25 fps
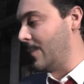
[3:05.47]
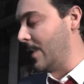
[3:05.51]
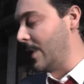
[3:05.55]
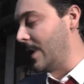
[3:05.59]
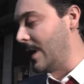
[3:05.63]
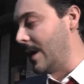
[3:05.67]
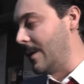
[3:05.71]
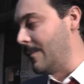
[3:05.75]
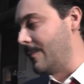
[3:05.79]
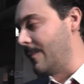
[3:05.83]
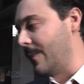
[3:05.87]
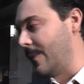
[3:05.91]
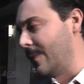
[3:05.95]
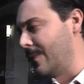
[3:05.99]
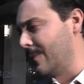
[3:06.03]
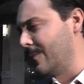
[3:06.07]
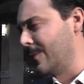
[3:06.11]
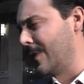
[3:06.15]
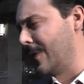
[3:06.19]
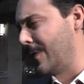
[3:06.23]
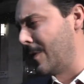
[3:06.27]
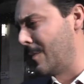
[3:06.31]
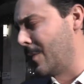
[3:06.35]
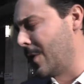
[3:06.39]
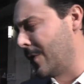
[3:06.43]
But um,
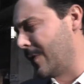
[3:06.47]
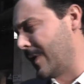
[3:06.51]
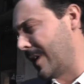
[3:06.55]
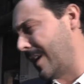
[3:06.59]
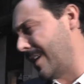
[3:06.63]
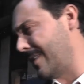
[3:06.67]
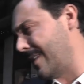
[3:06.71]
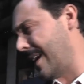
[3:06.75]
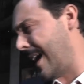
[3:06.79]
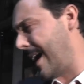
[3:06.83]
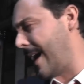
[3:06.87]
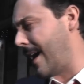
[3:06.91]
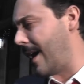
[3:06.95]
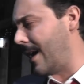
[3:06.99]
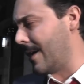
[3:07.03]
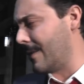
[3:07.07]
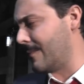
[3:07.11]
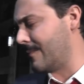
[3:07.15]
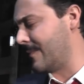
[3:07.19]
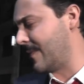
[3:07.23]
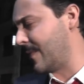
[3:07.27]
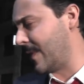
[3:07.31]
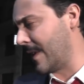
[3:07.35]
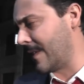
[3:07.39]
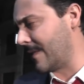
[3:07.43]
with a movie like that, I
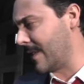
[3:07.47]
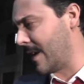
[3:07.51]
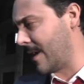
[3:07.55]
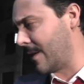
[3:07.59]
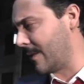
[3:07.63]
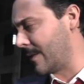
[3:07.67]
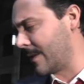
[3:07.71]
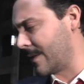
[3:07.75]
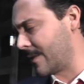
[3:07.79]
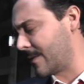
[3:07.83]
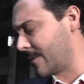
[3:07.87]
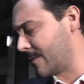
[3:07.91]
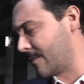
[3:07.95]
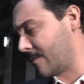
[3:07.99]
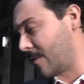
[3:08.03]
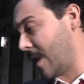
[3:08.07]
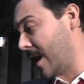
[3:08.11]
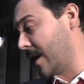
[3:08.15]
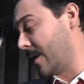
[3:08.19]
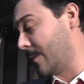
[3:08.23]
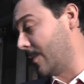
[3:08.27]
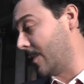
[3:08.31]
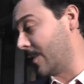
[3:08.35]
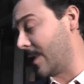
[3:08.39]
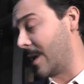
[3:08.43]
think they're
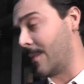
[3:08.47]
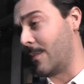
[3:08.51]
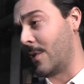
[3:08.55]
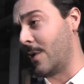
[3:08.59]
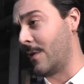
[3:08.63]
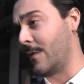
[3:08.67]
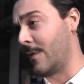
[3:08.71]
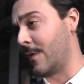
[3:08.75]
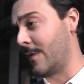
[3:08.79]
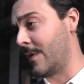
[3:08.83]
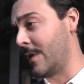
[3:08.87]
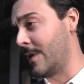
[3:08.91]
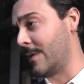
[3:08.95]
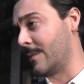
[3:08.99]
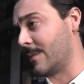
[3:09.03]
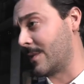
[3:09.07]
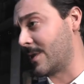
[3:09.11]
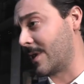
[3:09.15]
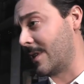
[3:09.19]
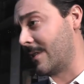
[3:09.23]
incredible. They're beautiful films. So.